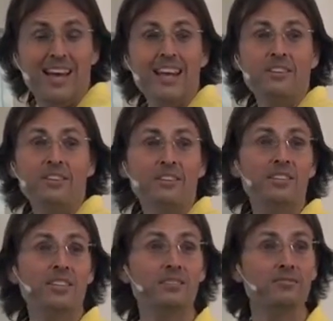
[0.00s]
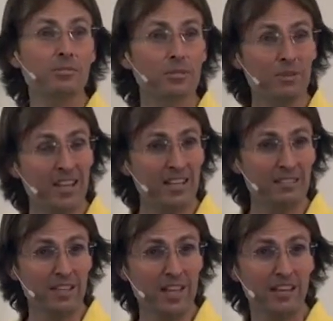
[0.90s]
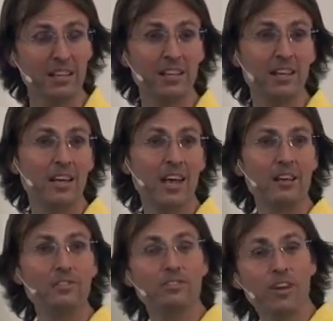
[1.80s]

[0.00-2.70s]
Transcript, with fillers: and that you need to feel the pain of that. And you